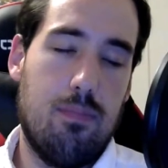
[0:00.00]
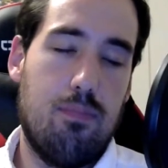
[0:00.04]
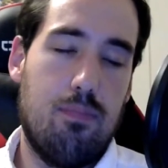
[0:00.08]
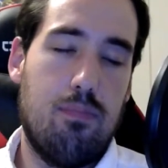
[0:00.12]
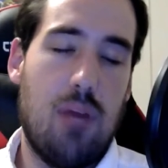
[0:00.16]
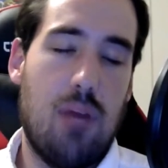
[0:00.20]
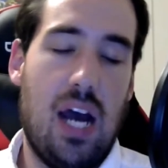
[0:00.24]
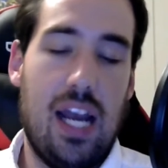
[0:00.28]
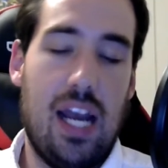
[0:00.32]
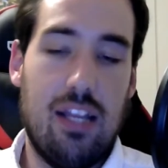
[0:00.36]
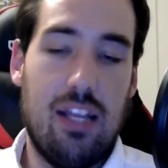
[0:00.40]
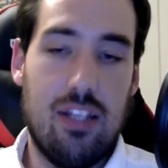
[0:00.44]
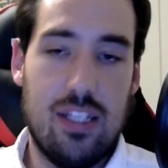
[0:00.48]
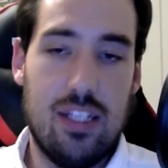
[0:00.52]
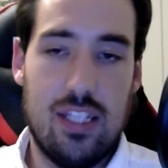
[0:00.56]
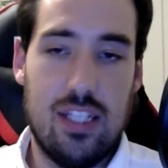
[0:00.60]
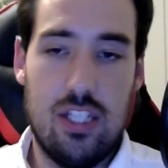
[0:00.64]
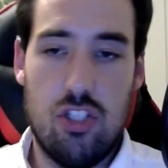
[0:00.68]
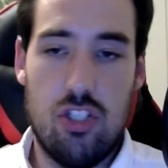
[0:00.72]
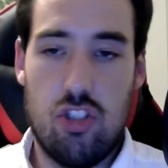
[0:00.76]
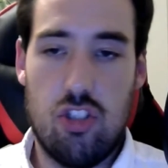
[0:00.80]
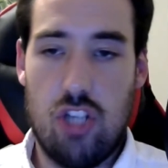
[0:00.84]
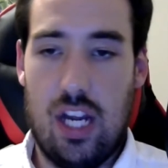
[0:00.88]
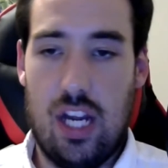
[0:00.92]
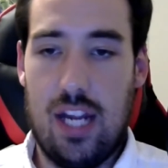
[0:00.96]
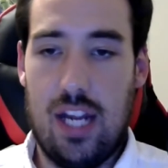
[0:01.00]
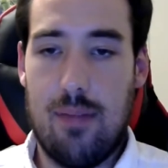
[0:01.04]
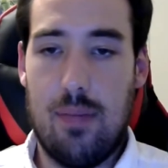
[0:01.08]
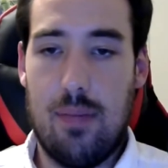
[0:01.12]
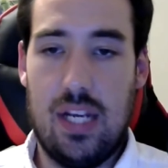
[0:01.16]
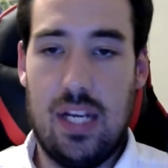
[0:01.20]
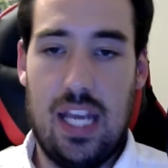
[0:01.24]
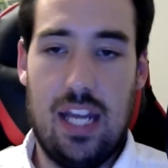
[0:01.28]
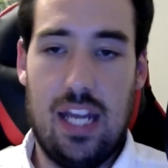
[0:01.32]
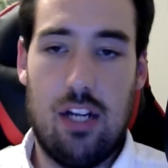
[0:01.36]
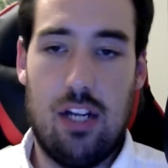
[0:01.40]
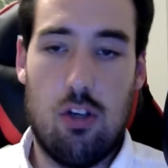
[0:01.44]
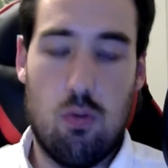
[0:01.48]
pilot these giant
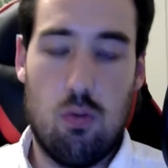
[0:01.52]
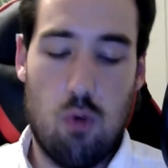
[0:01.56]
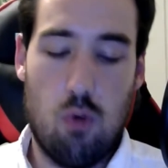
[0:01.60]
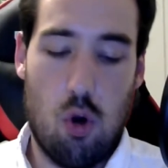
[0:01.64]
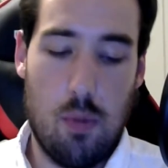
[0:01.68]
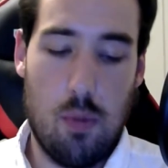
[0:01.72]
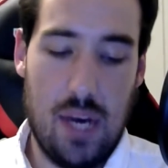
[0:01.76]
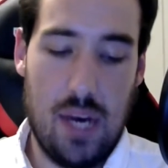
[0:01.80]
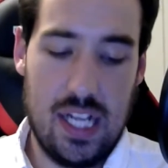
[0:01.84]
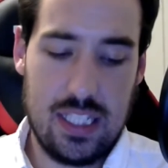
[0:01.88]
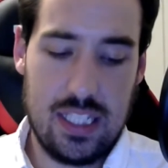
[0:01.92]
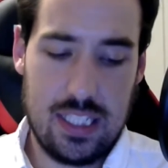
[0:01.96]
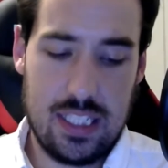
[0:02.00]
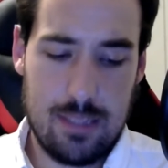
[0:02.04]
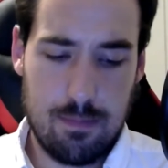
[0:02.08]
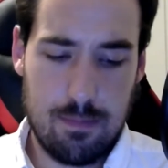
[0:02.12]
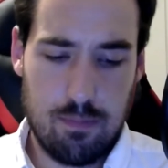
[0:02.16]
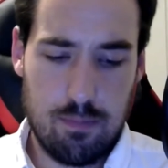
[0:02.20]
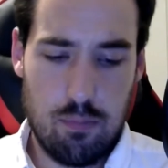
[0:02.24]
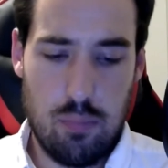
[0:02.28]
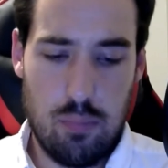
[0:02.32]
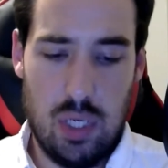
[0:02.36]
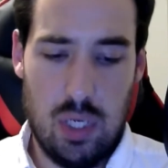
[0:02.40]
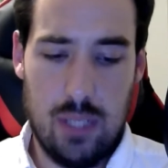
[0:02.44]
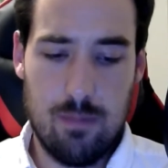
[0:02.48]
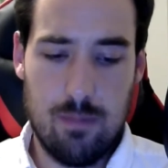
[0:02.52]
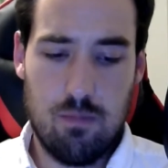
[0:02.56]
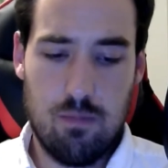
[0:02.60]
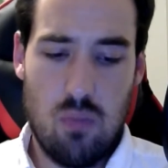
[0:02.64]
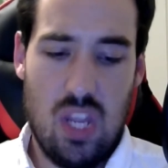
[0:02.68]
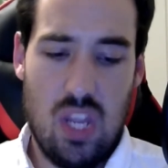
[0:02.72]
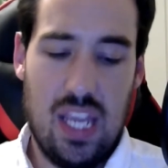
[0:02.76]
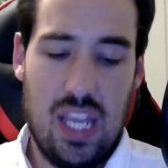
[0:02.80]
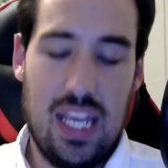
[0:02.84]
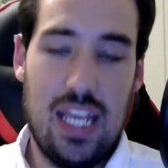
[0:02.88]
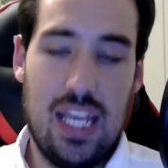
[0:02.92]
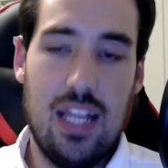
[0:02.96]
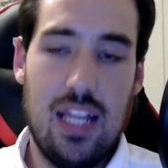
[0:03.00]
mechanical robots, but
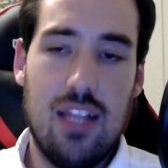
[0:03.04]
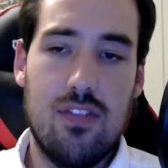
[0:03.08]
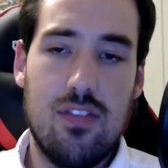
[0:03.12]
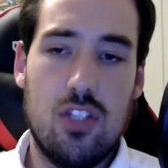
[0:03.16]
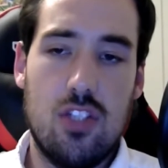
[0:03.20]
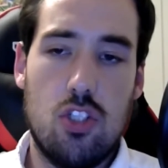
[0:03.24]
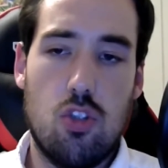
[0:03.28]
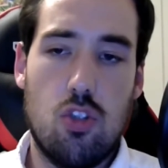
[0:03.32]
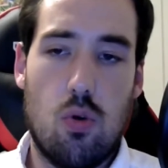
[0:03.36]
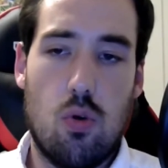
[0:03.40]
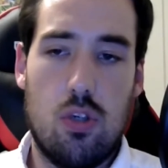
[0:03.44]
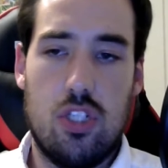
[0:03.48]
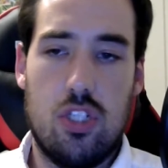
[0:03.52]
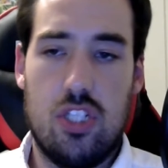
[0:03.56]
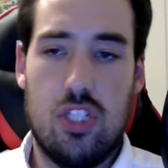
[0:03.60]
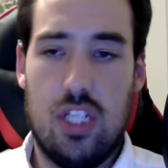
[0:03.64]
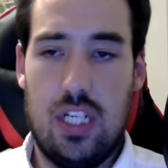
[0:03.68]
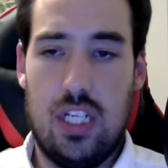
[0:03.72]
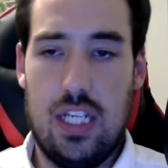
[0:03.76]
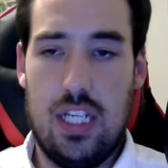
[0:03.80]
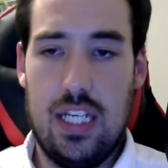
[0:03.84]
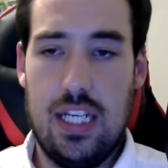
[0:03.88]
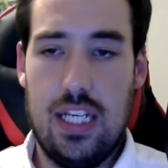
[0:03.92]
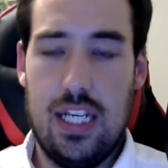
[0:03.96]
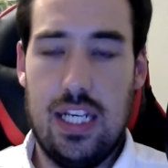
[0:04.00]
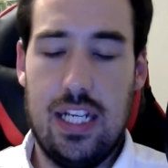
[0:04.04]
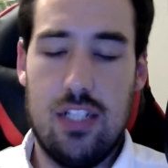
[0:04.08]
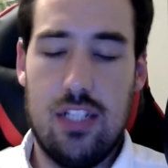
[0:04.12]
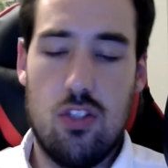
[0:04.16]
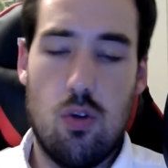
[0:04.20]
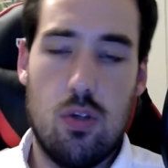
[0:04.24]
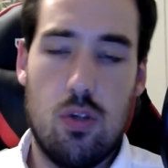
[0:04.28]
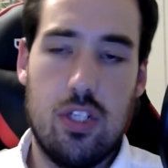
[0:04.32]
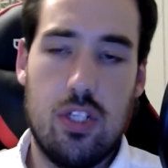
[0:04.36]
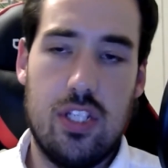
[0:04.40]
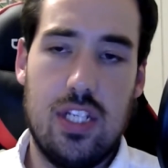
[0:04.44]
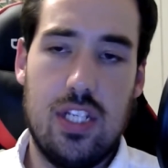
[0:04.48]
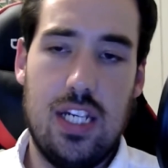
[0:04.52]
he lives in Torch City, and
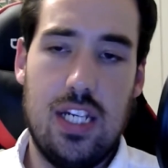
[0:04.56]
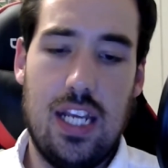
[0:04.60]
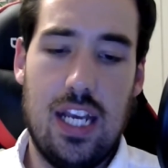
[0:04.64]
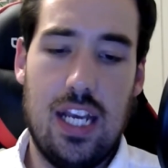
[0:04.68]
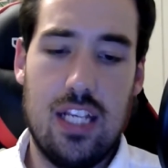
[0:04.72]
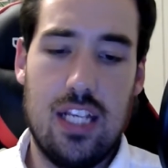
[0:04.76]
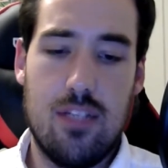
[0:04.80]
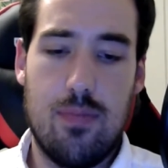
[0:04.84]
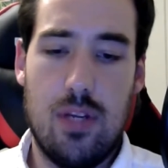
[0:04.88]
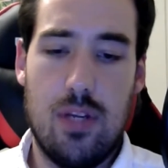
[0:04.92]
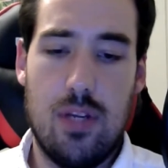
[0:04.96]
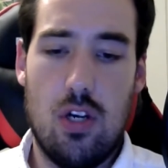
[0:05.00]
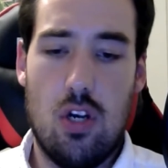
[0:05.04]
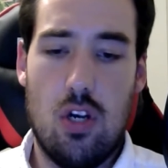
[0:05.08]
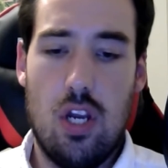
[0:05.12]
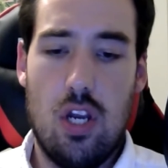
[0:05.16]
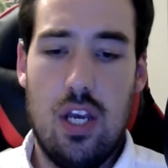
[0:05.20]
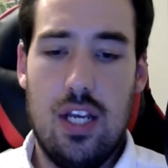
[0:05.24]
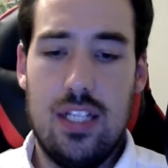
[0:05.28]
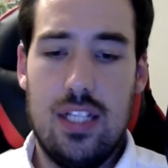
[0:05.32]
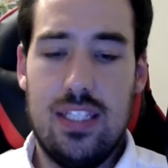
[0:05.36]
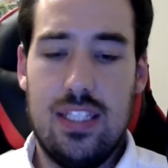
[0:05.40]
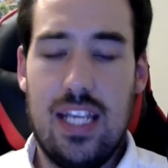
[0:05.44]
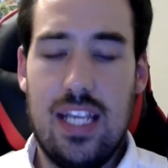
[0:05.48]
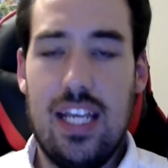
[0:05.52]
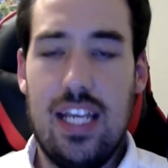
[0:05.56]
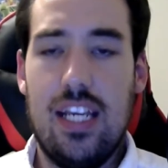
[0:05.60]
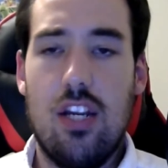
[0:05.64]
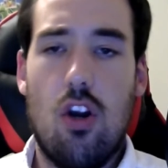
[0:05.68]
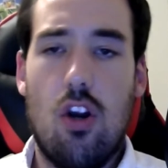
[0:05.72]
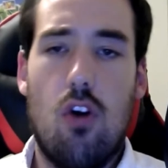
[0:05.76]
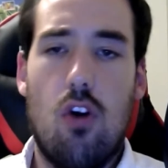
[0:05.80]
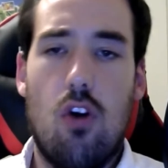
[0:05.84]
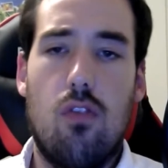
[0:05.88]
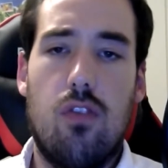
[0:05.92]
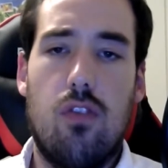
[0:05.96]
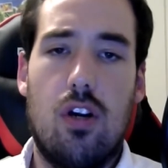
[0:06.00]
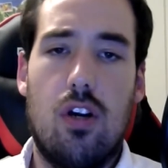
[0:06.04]
Torch City has been taken
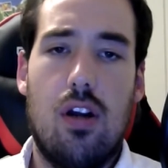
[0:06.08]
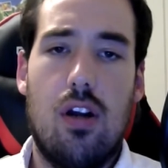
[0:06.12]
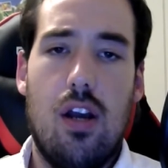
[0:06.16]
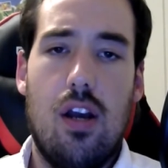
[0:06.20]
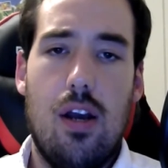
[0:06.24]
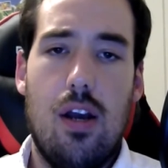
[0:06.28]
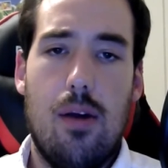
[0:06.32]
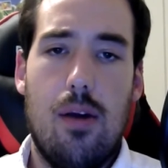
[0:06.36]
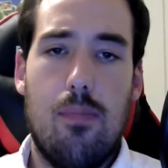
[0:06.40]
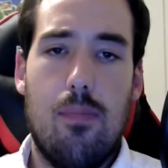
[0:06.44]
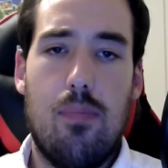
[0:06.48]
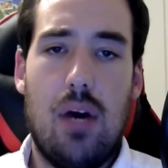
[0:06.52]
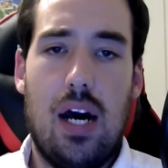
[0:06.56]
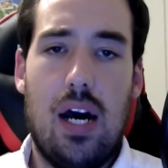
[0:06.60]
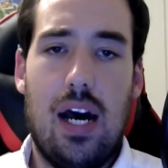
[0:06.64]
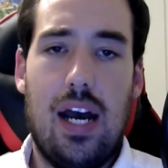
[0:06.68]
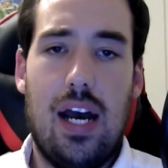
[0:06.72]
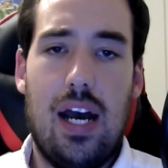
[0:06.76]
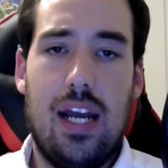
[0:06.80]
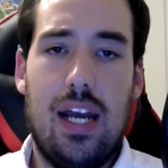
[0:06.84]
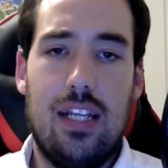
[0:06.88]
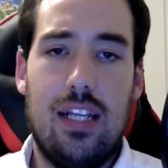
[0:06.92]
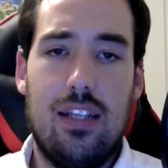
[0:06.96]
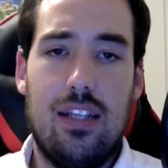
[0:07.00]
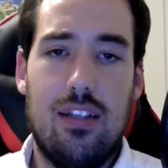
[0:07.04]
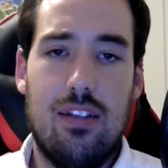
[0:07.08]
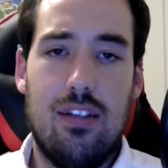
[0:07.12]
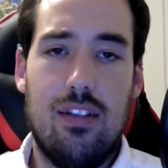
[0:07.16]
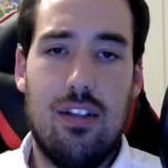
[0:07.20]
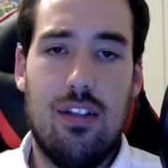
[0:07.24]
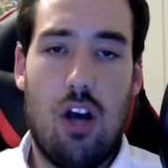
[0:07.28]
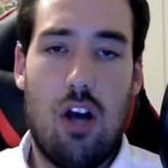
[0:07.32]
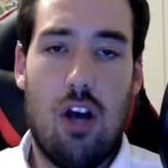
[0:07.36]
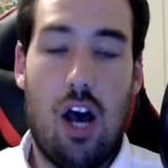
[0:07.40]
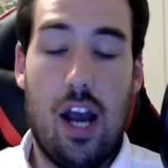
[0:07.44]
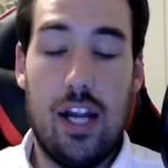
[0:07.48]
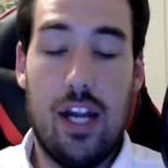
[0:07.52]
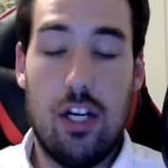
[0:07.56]
over by
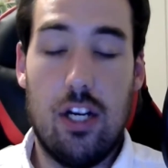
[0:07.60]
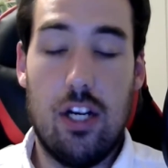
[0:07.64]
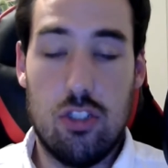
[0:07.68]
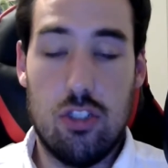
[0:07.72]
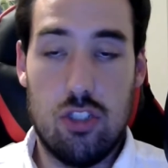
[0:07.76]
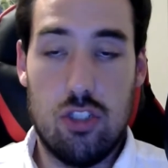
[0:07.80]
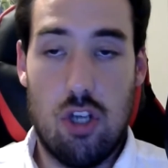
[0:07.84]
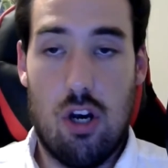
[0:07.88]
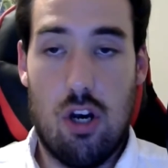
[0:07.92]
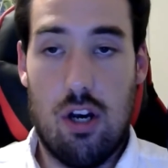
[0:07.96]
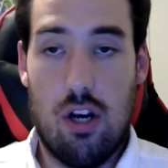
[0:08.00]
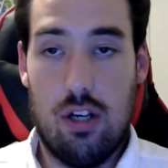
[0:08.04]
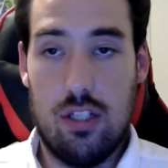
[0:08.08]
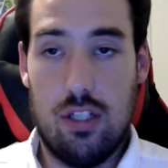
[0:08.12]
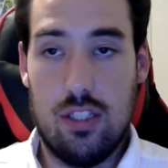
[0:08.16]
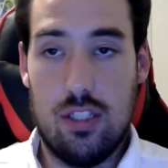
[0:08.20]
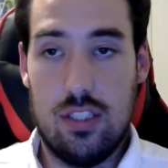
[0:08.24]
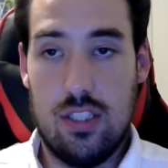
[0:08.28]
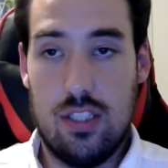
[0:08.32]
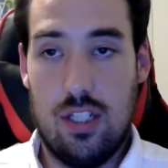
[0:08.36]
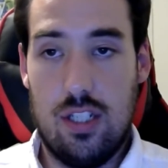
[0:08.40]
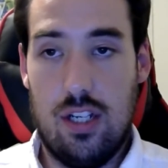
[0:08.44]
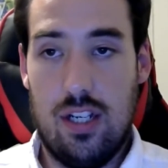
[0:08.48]
Iron Dogs.